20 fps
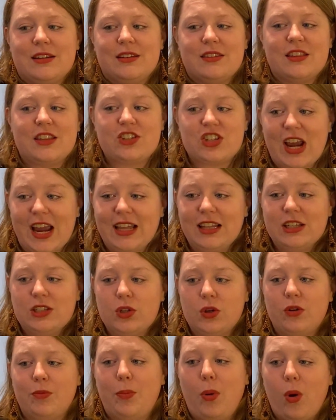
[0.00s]
The jailer
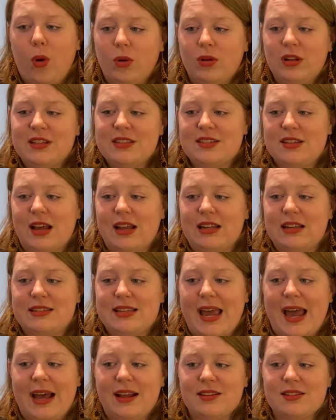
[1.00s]
took Paul and Silas
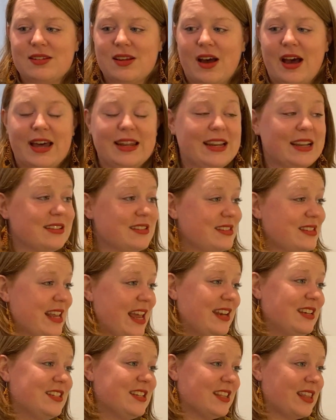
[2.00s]
outside and
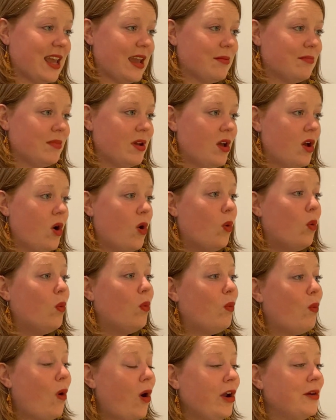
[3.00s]
said to them,
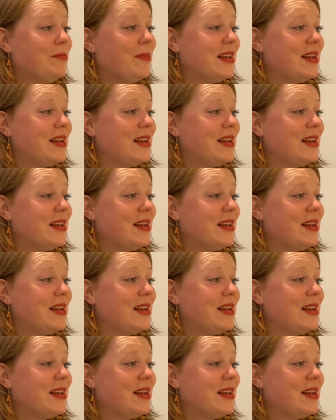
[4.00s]
"What